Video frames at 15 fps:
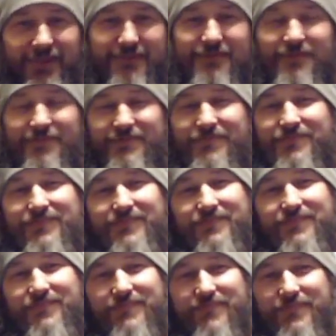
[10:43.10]

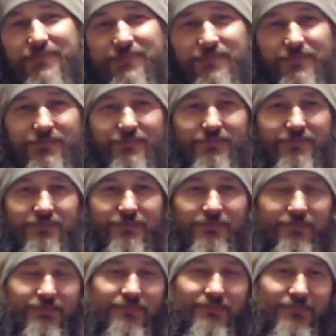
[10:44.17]

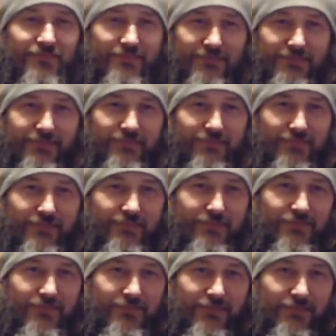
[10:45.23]

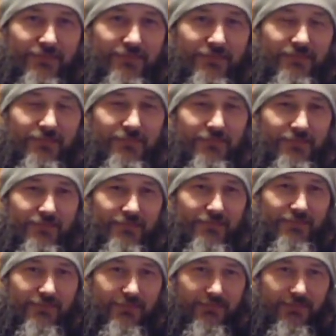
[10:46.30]

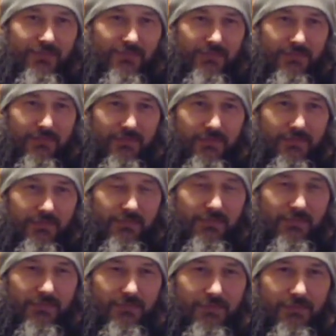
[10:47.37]

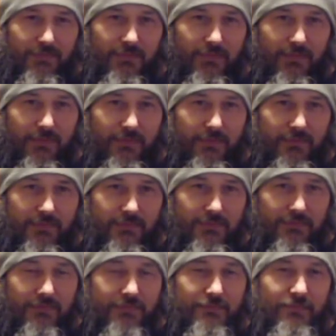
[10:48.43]

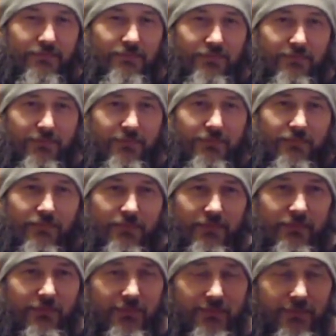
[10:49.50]

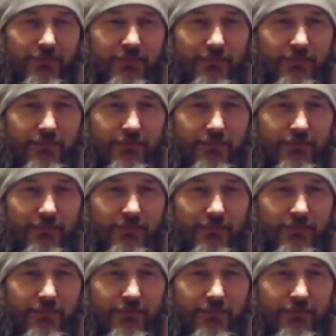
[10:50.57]
No words are spoken by the person on screen.